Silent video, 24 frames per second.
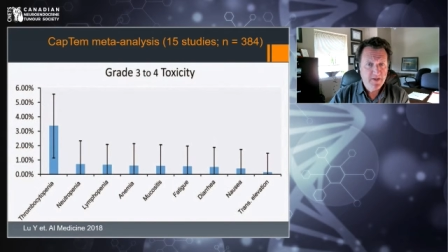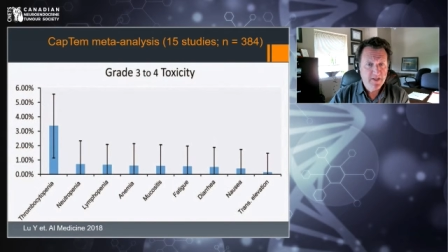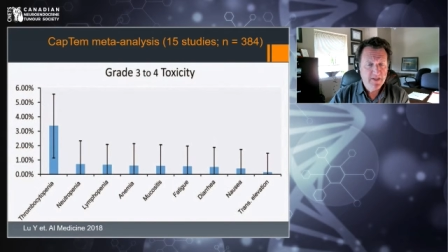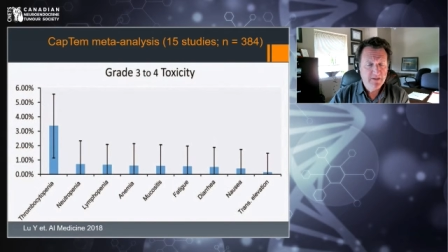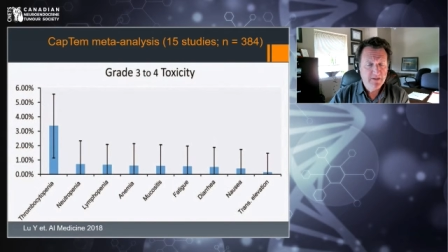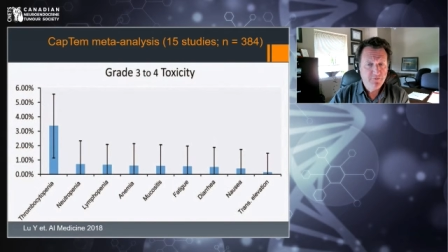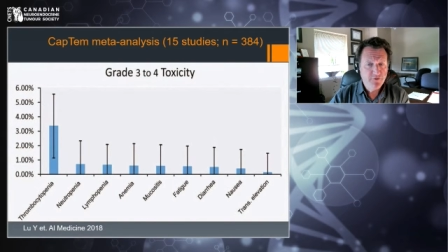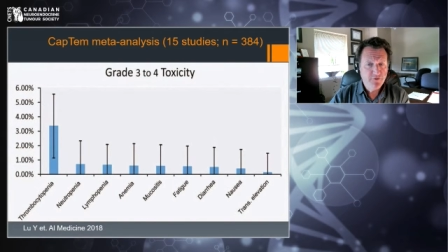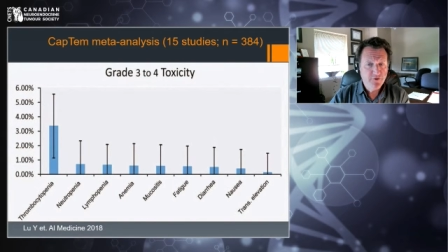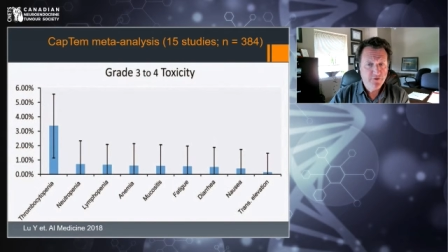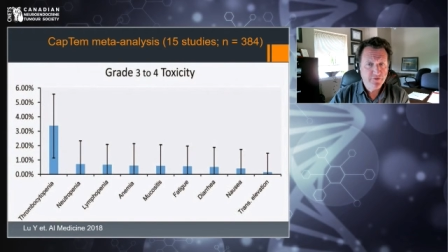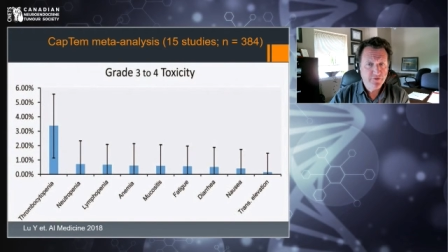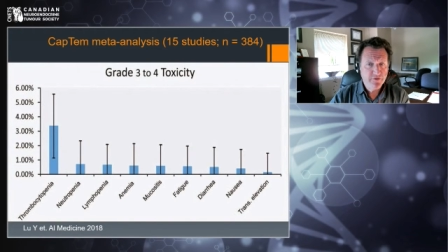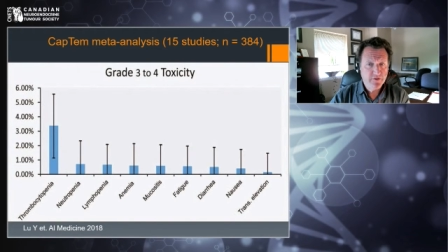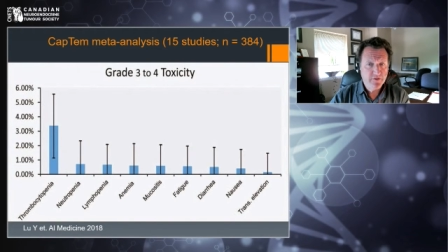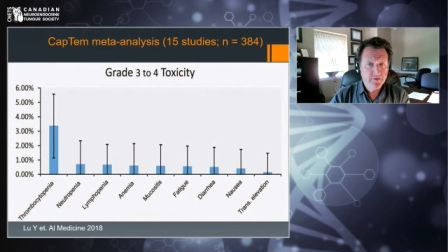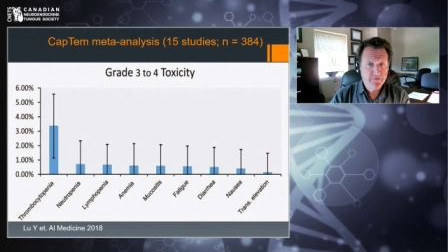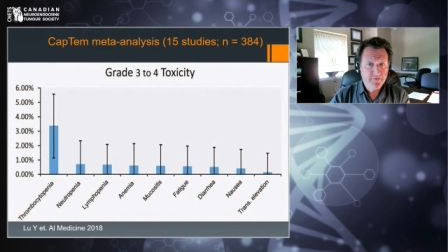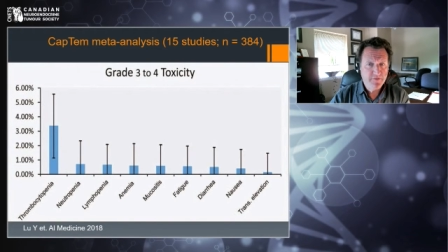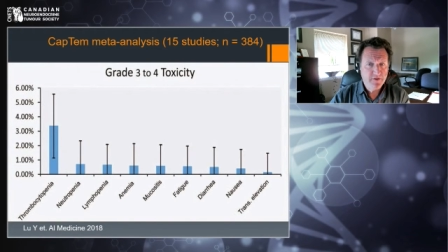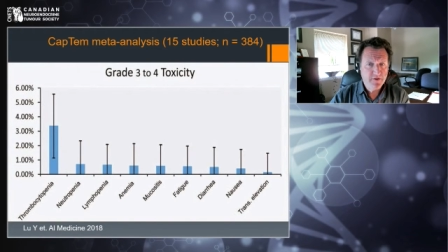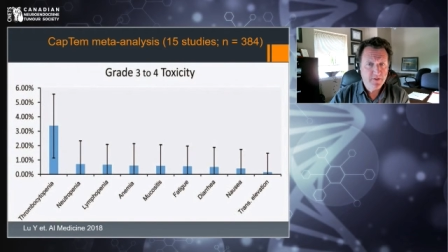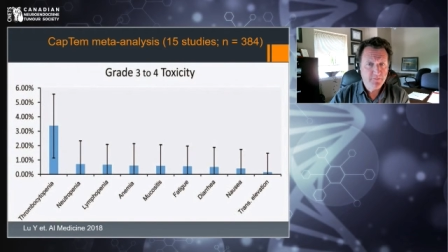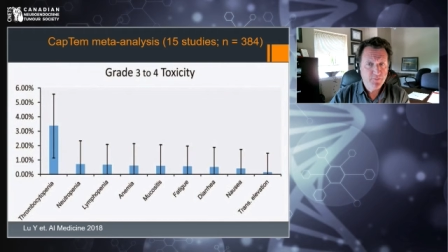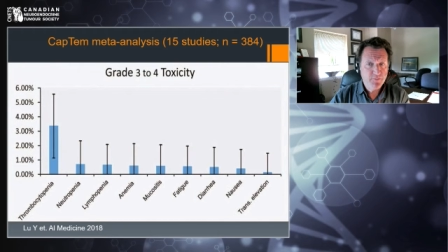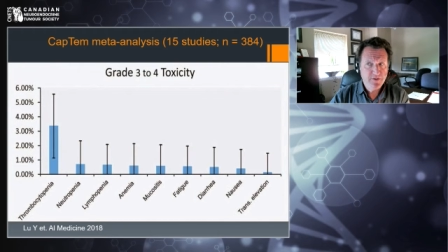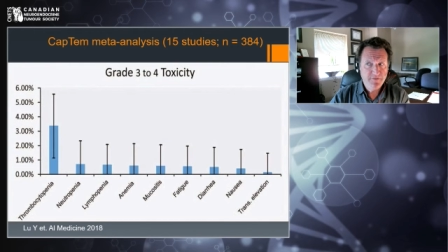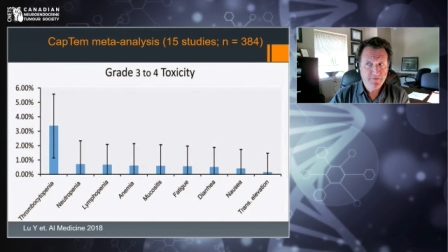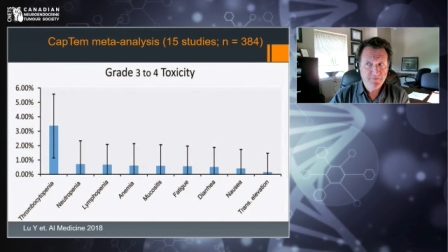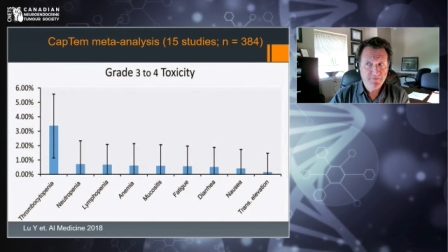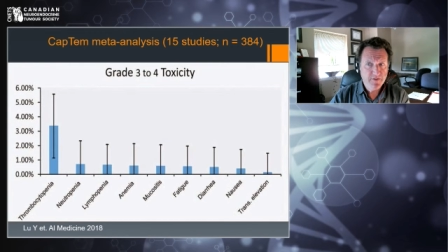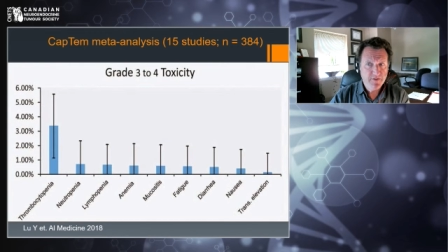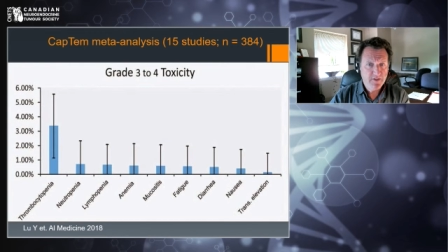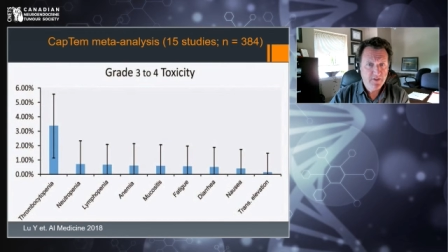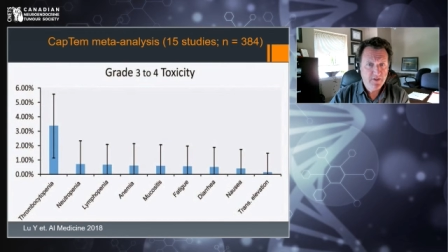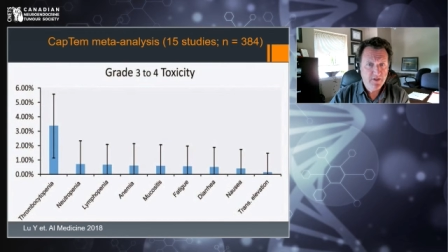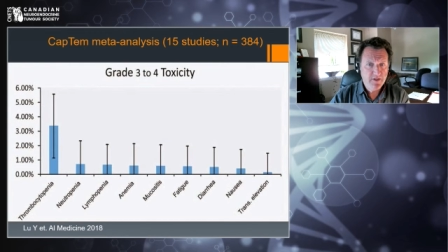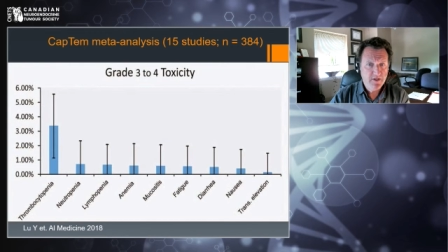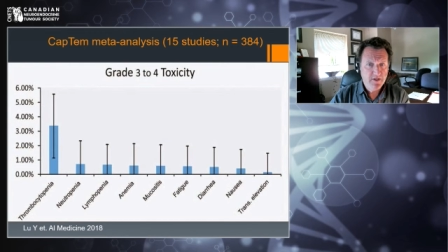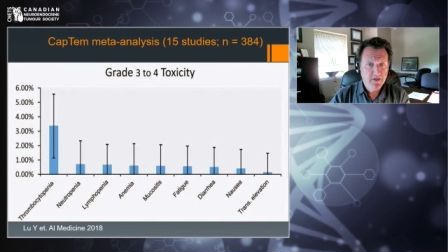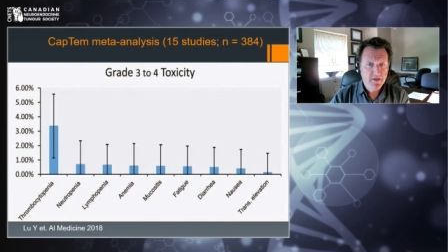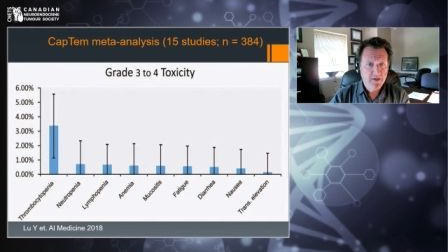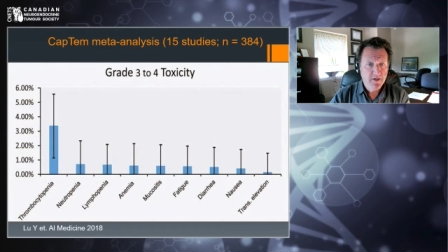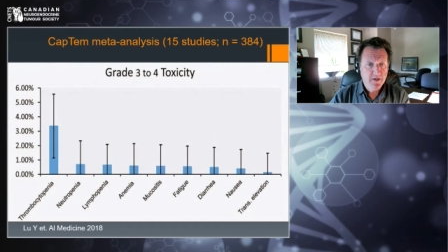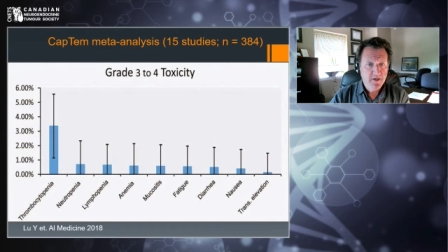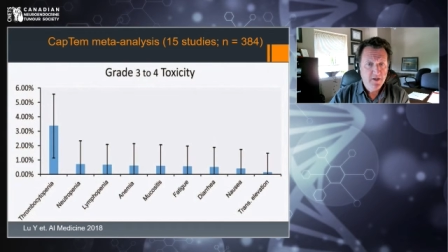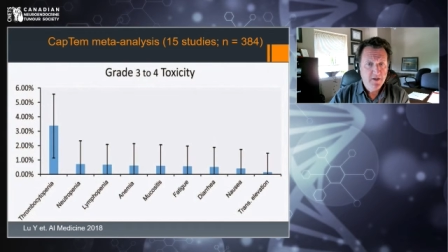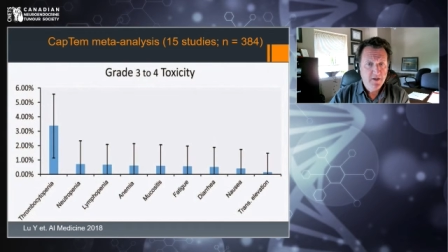and I'm just going to very briefly
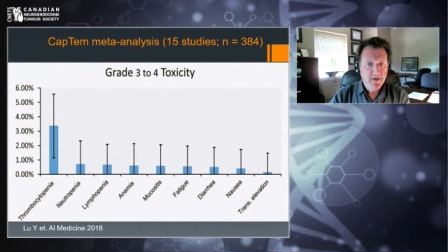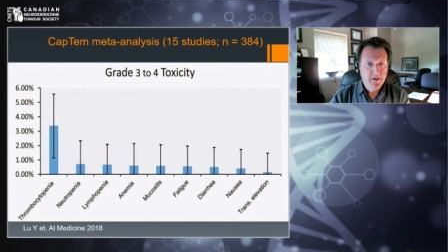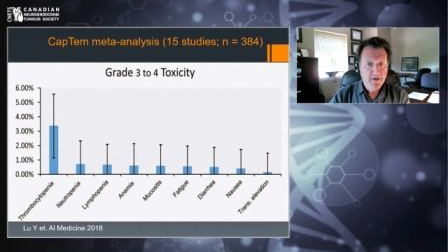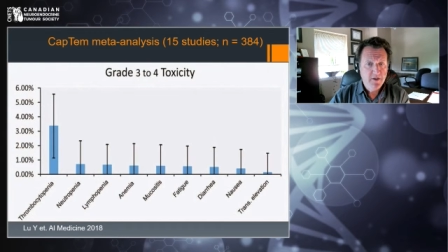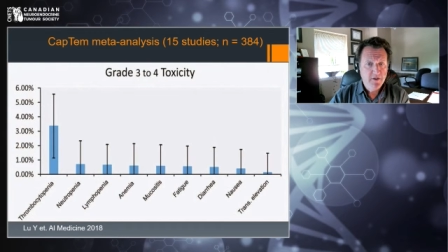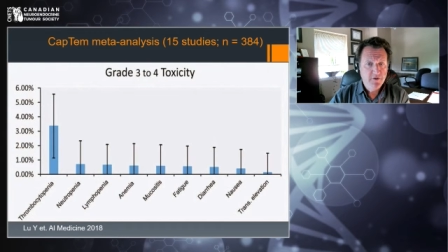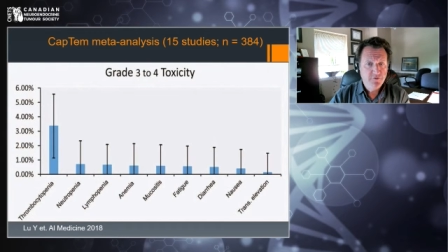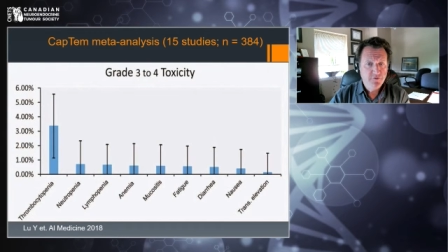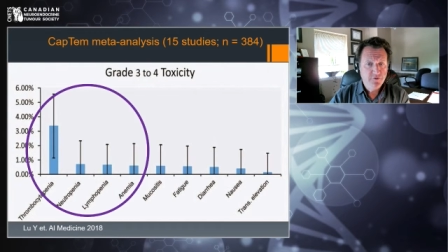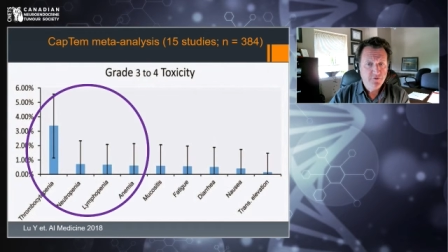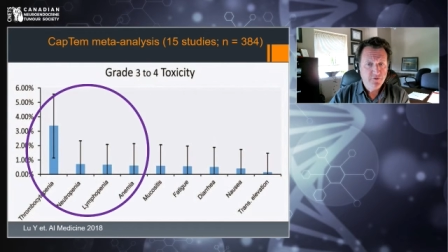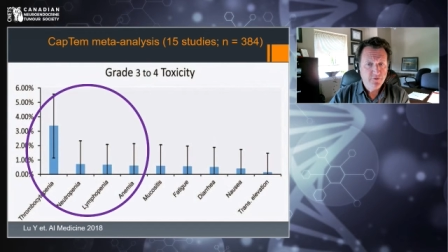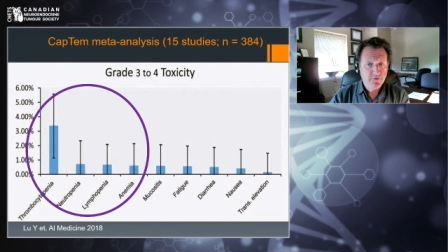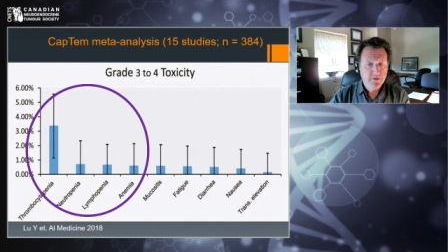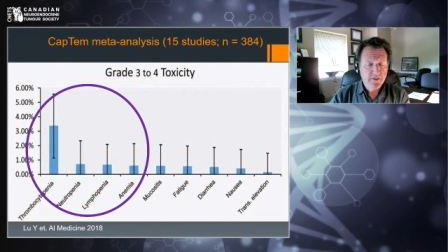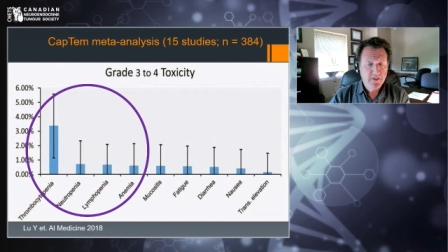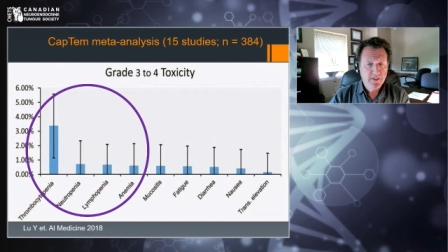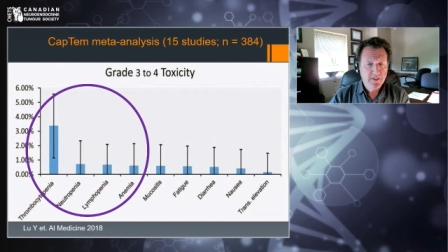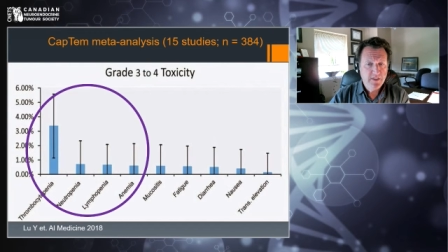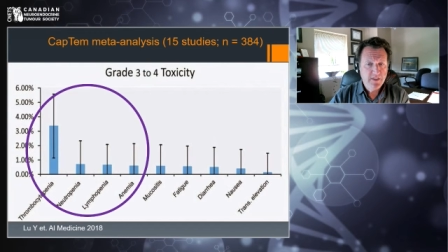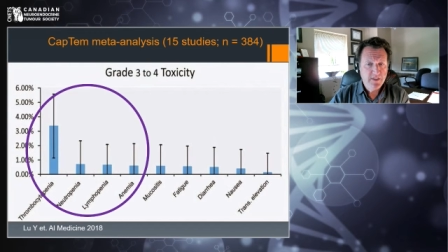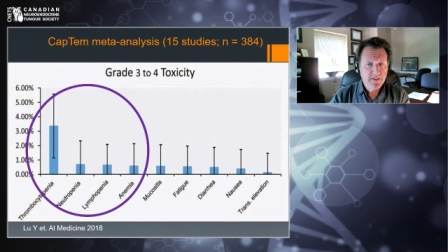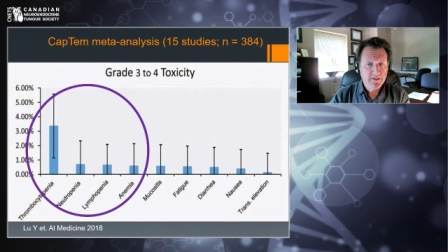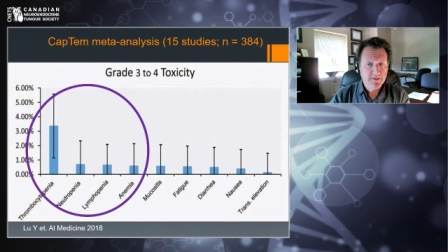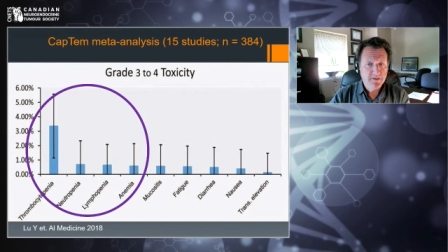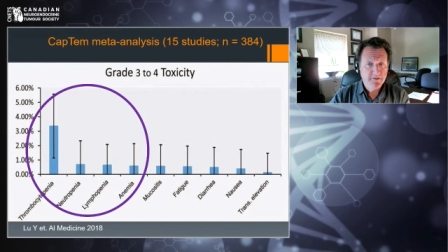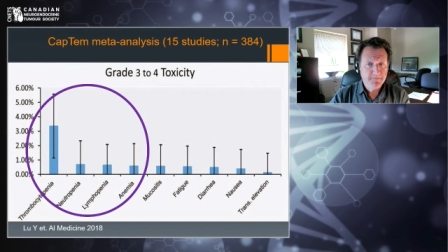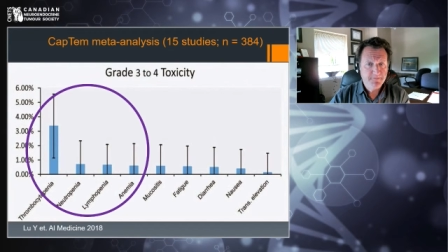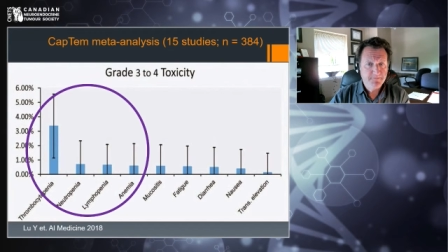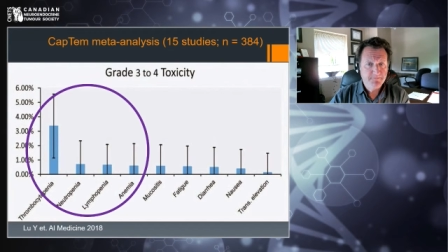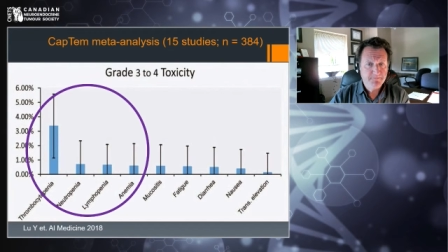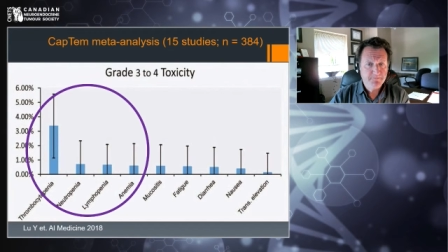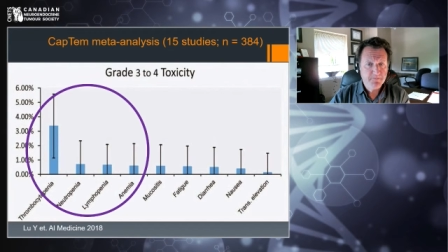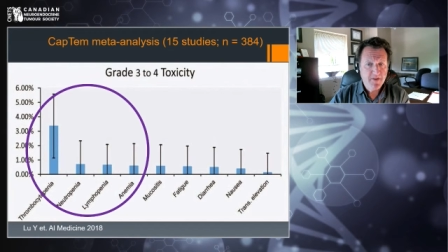show you here,